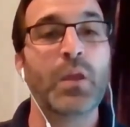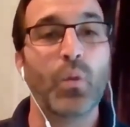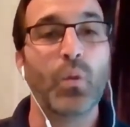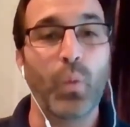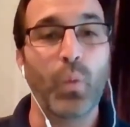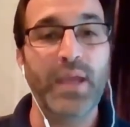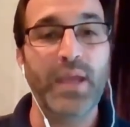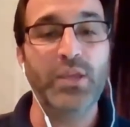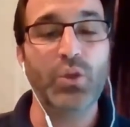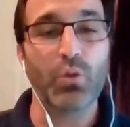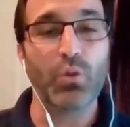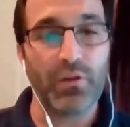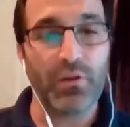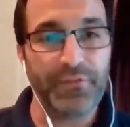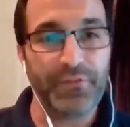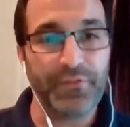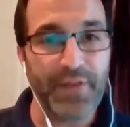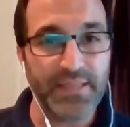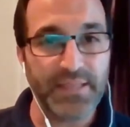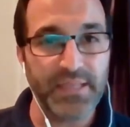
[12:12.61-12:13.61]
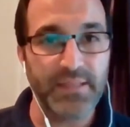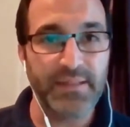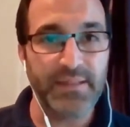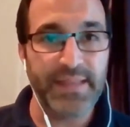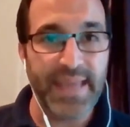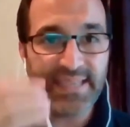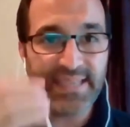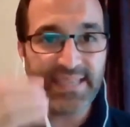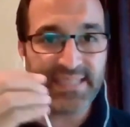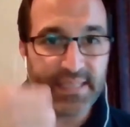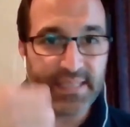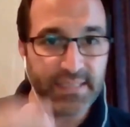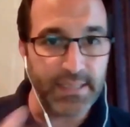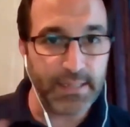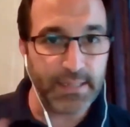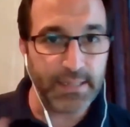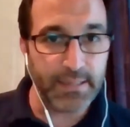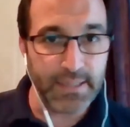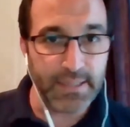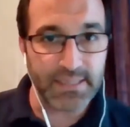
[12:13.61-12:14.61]
where you are affecting the
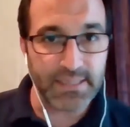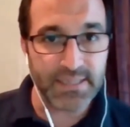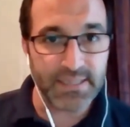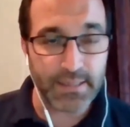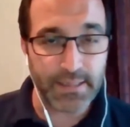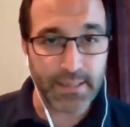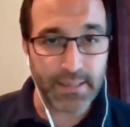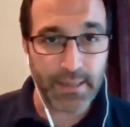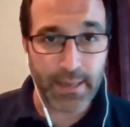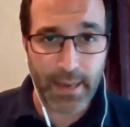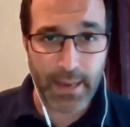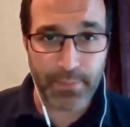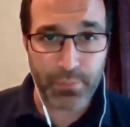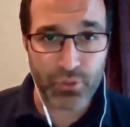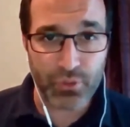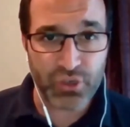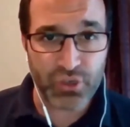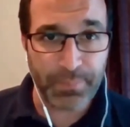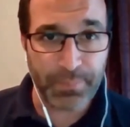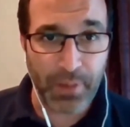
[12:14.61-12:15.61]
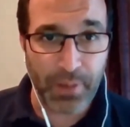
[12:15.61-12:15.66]
ascending and descending inhibitory